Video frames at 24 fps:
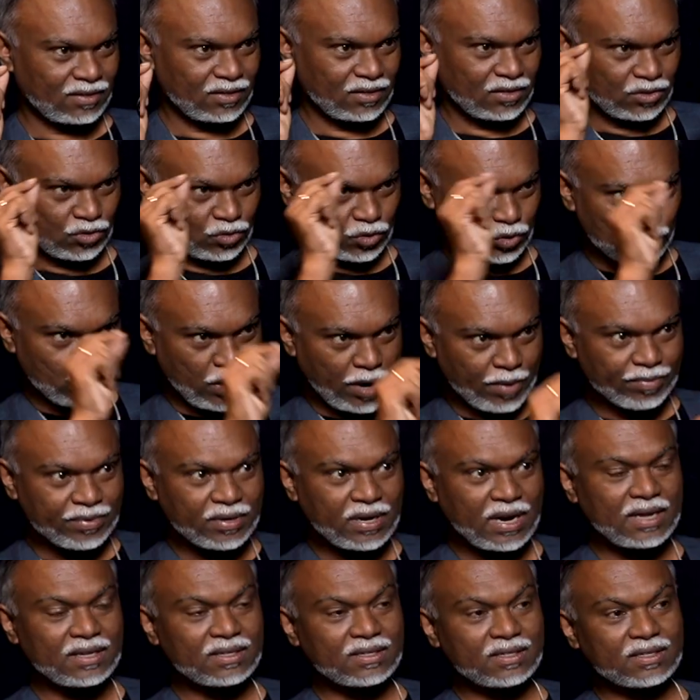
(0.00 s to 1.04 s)
So you have
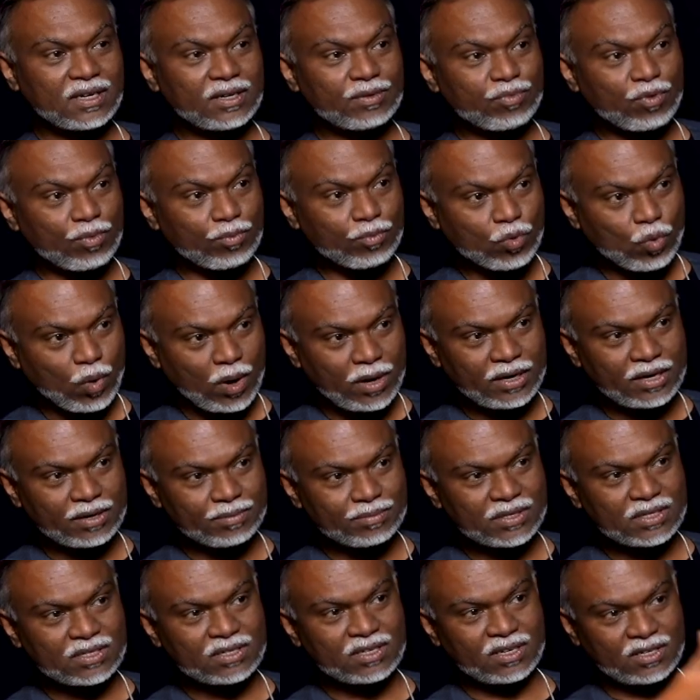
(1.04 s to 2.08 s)
transited from quantum
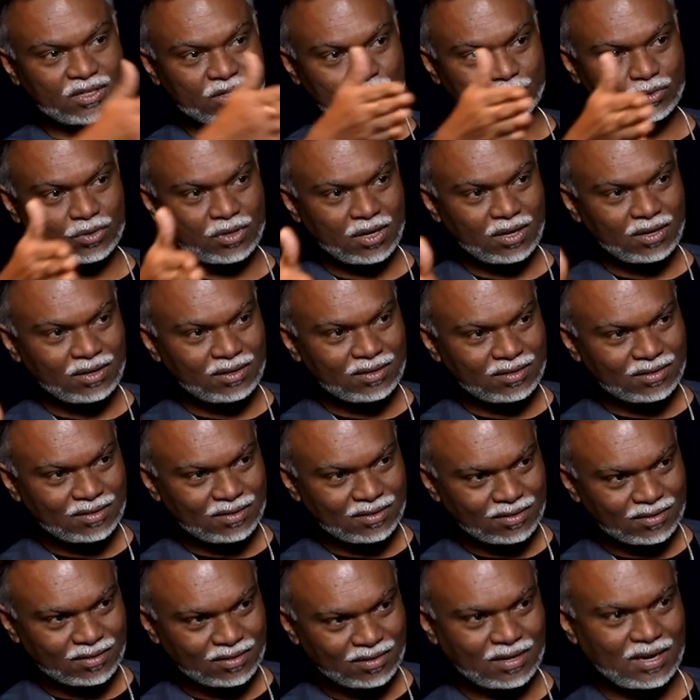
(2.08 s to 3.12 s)
state to the
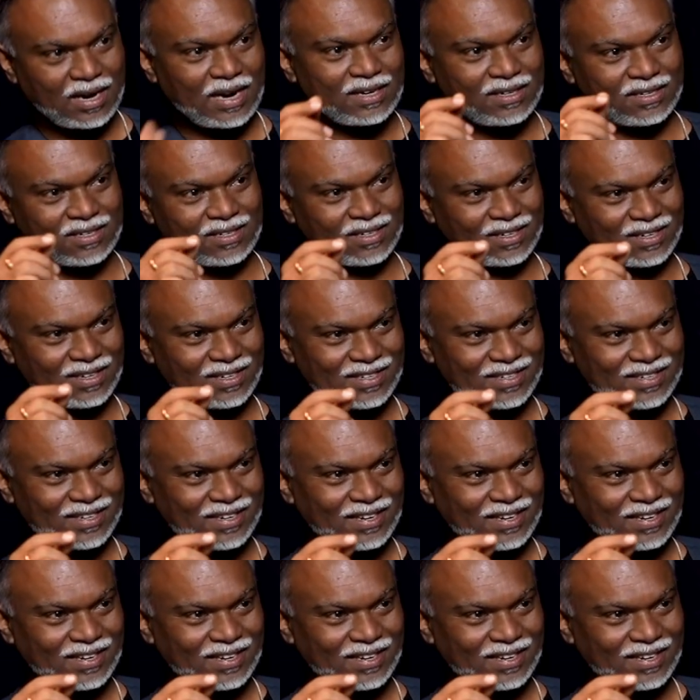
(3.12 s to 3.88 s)
classical state.